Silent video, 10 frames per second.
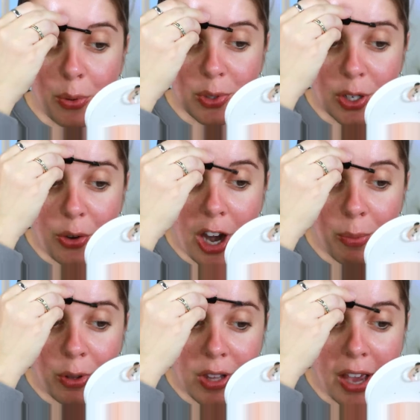most
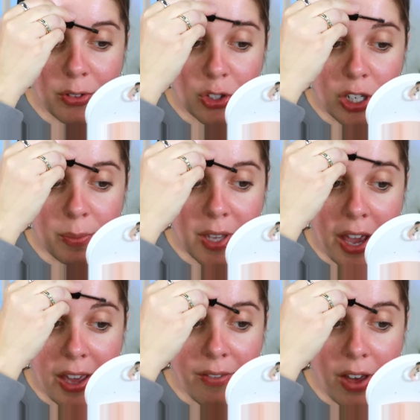incredible live streams
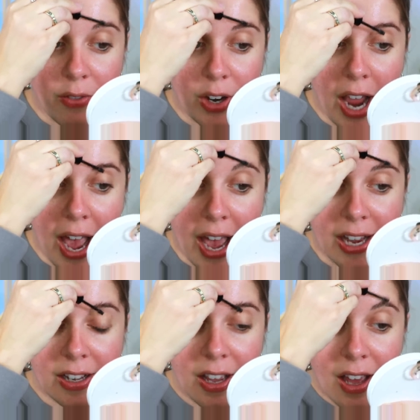I have ever
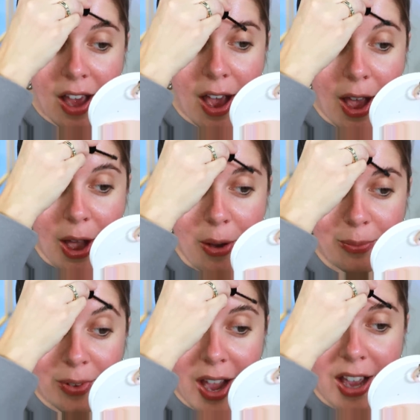had.
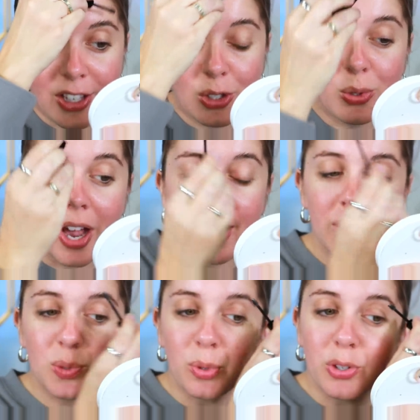Um, you
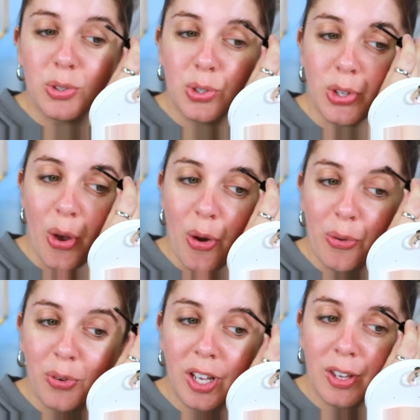guys were
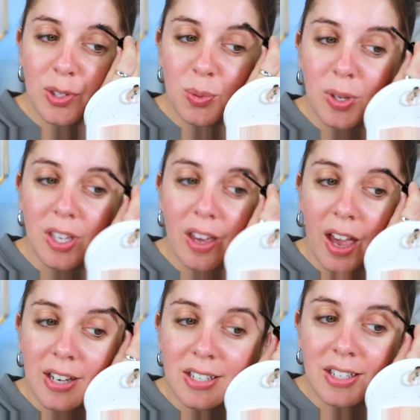so freaking sweet.
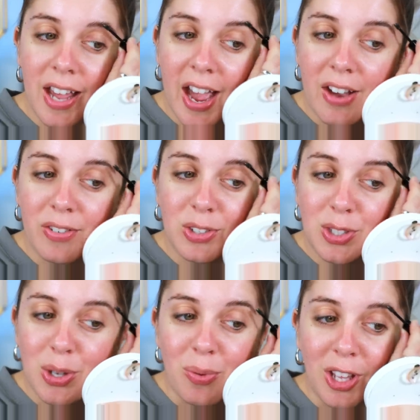I did have
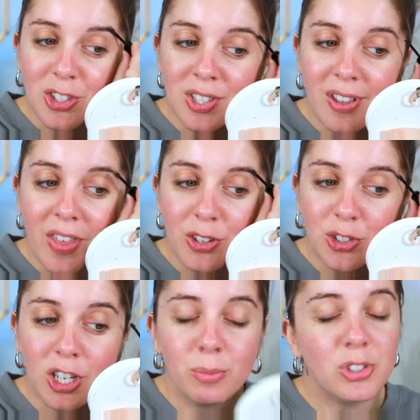donations on that
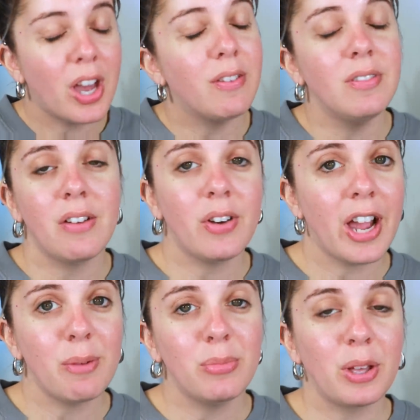stream, which I've never
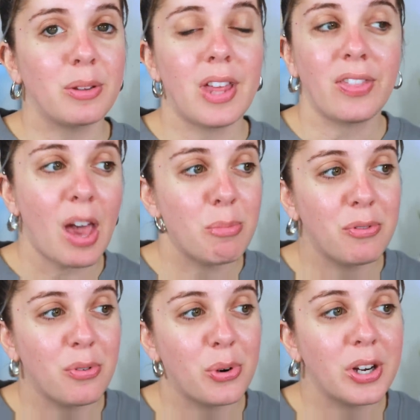had like like that
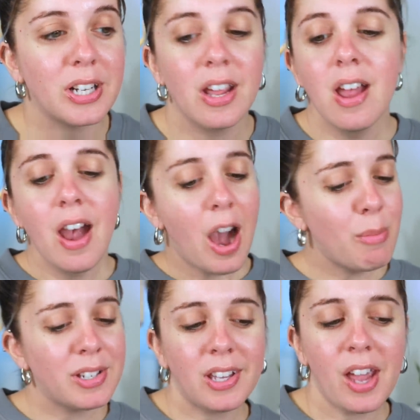before. And I'm
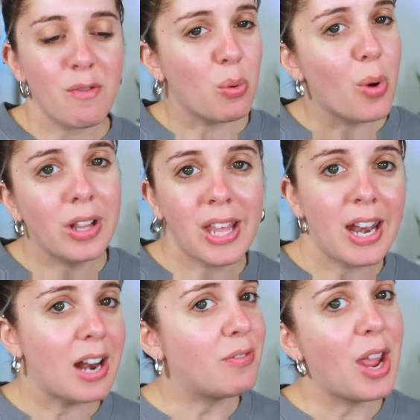not saying I ever want
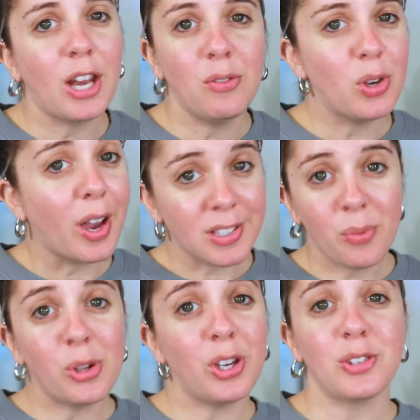that out of any of you guys. I
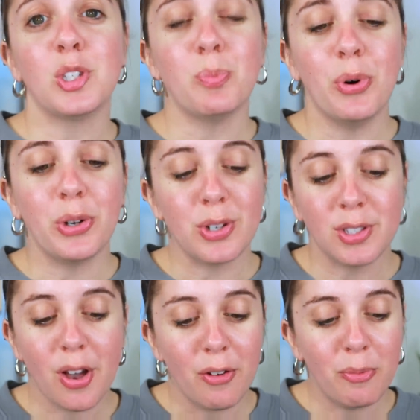want you guys to spoil
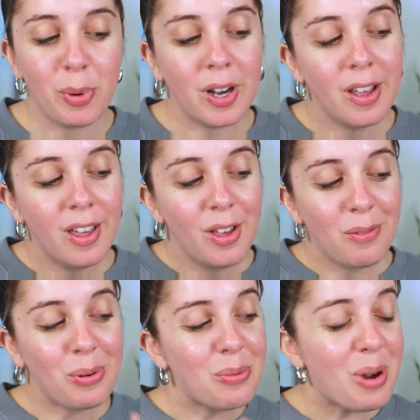yourself, but
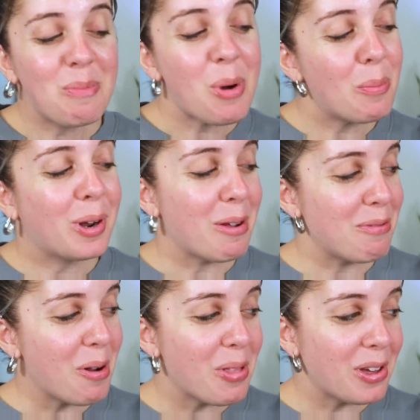for one moment I
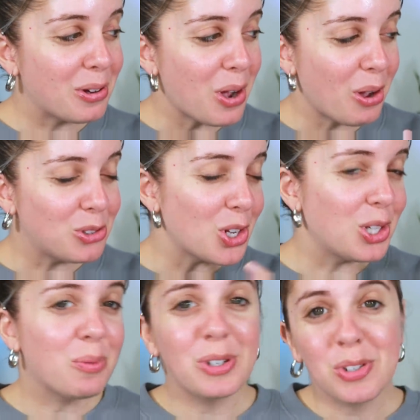felt like a, a,
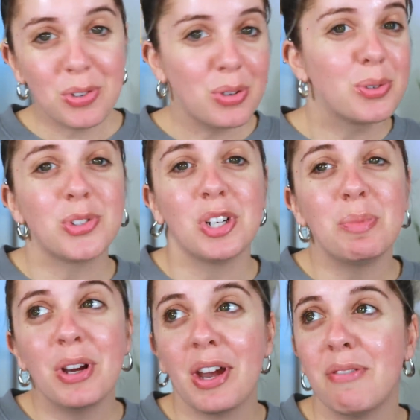genuine true
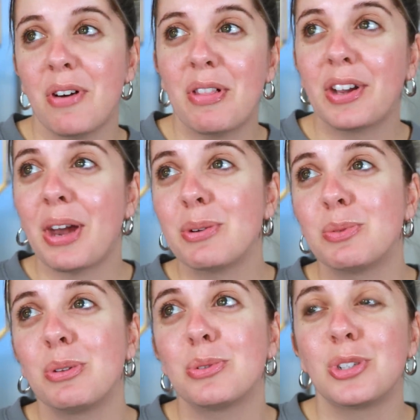streamer. I felt like I was
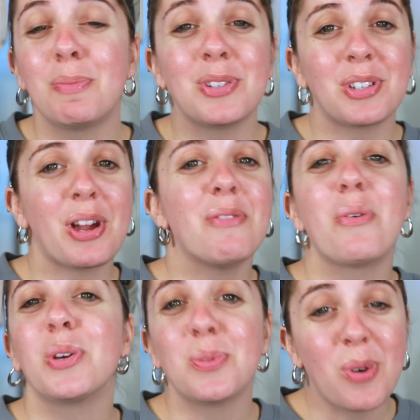one of those streamers that I've
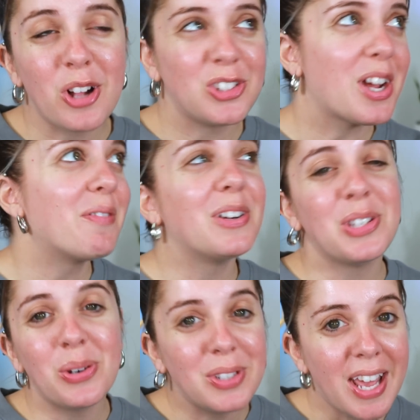always watched every
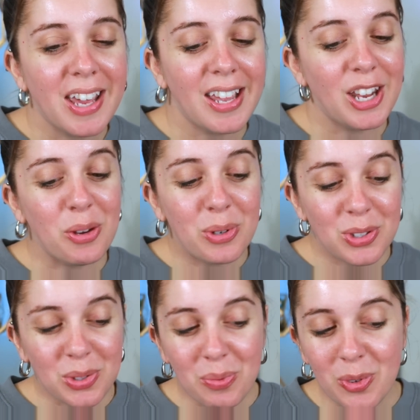single day and it
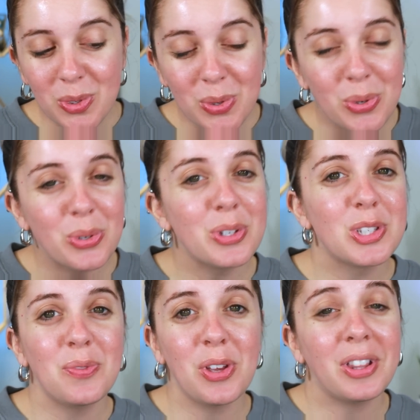was the most
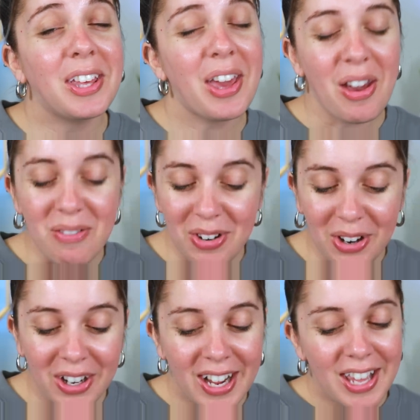coolest feeling
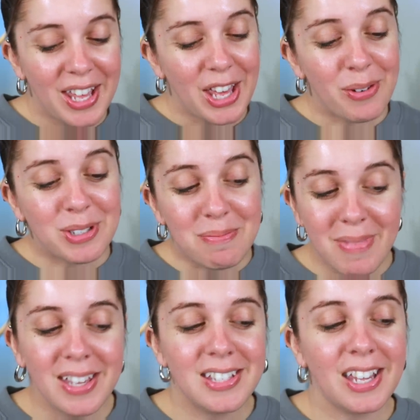ever. It was
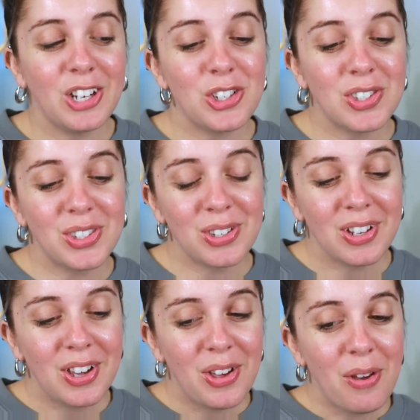amazing and it just
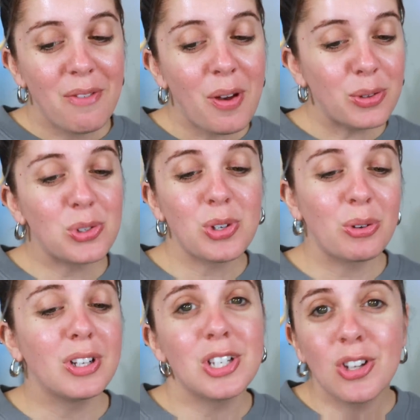felt so
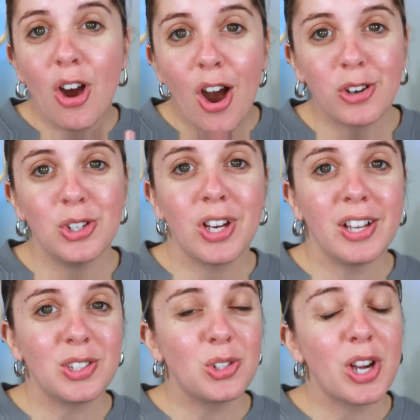good to talk to you
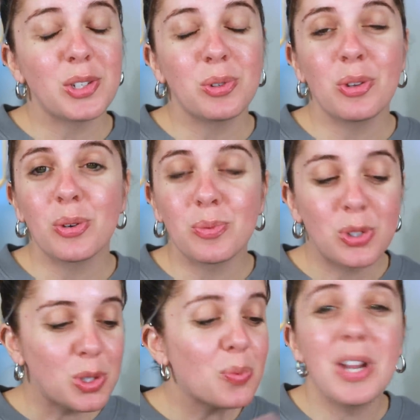guys because you guys were the
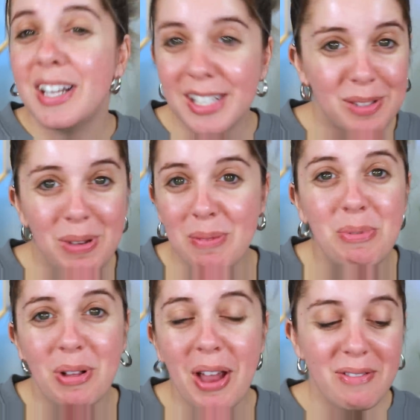sweetest
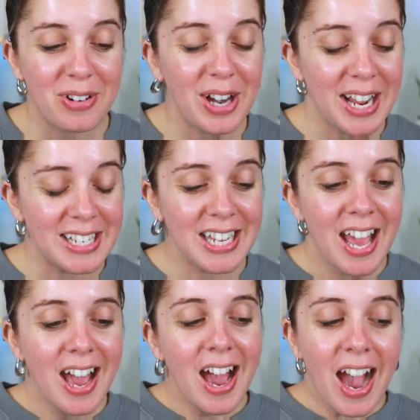people ever and
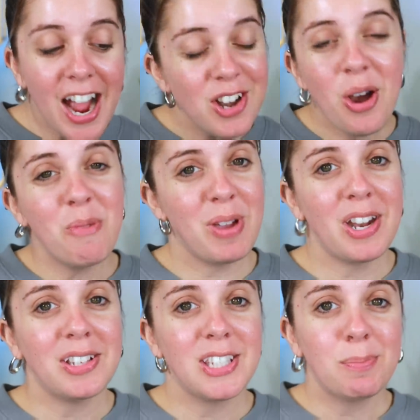I know it may
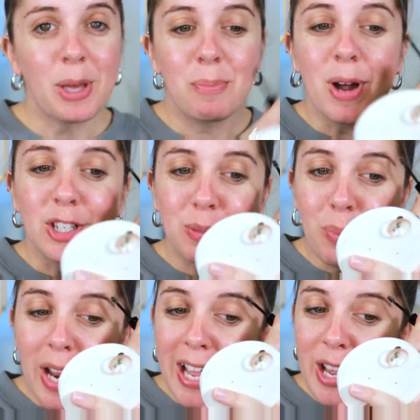not seem like much
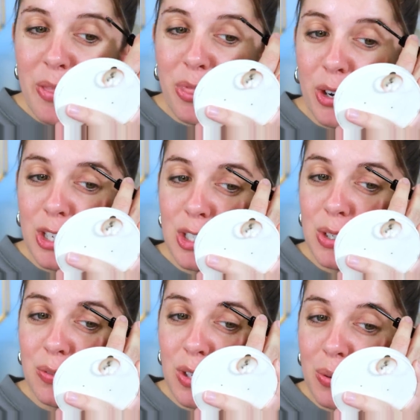but I hit
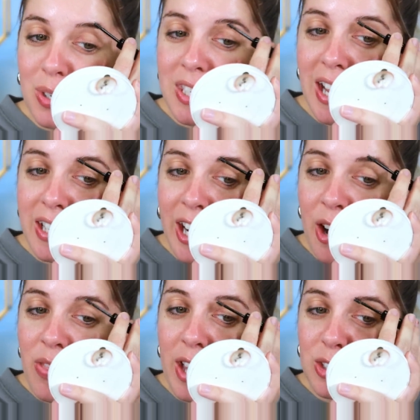32 viewers that night
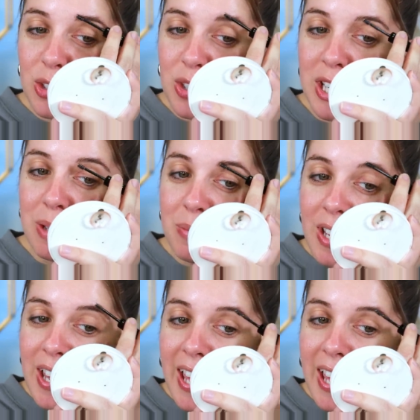on that stream